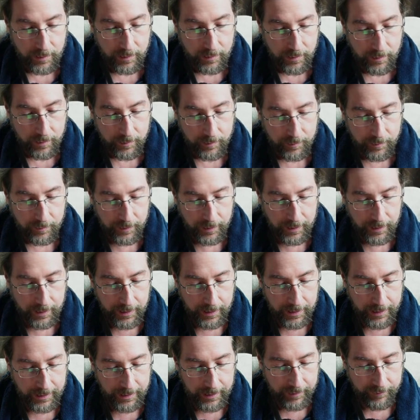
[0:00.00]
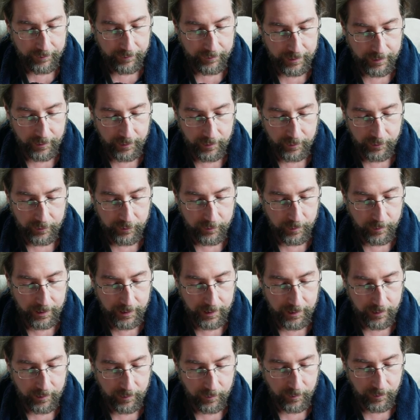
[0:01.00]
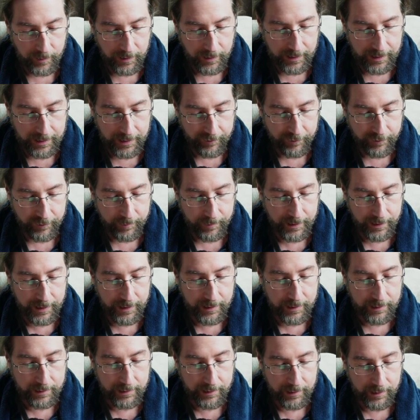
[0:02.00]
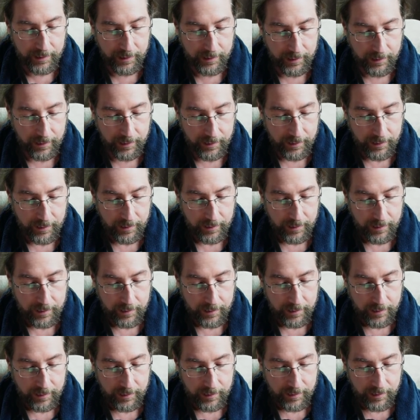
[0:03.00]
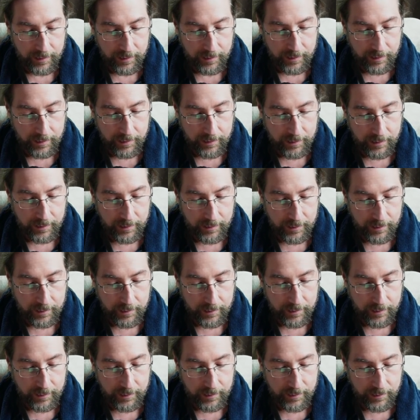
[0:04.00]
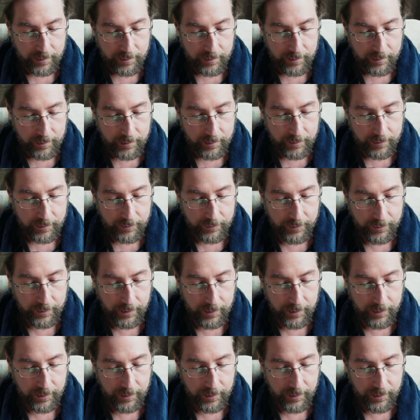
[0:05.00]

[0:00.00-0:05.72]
We have all Sweden. We have from Italy uh, hoodie